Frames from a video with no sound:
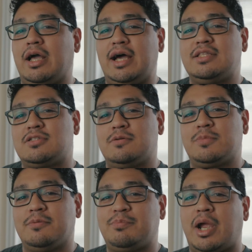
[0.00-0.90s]
add some
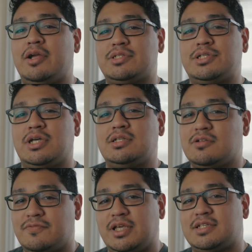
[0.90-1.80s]
comparison shots
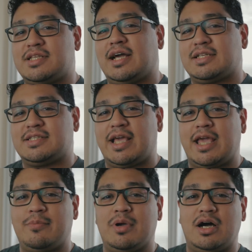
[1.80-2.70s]
of the exact
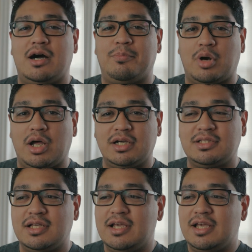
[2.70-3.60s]
same
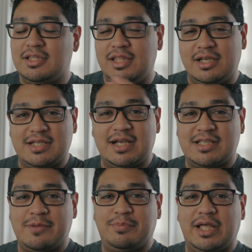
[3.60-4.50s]
product in the exact
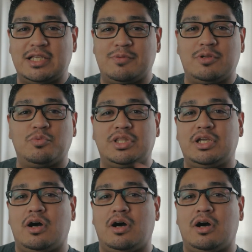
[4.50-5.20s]
same placement with the